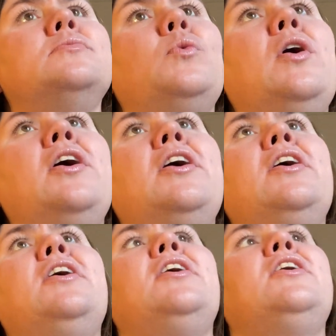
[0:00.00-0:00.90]

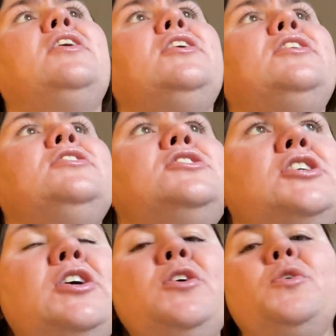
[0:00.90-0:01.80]
1,
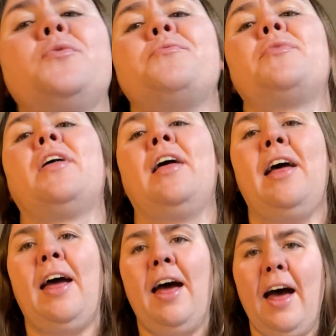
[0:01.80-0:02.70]

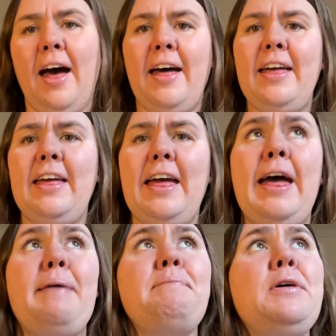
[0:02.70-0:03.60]
2. I
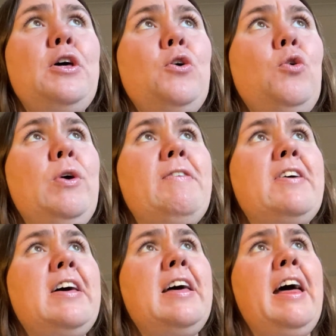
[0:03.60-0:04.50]
am the
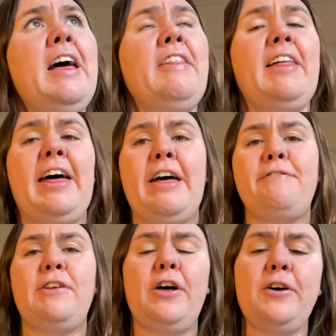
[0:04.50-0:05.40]
river that
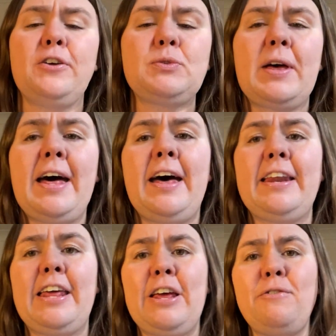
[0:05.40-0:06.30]
flows wild
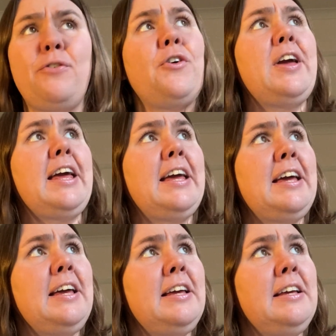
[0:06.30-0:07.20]
and
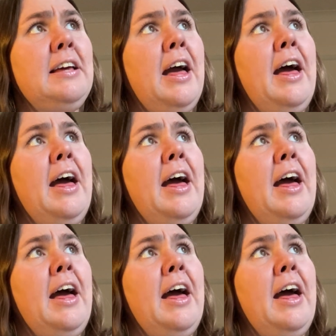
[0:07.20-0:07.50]
free,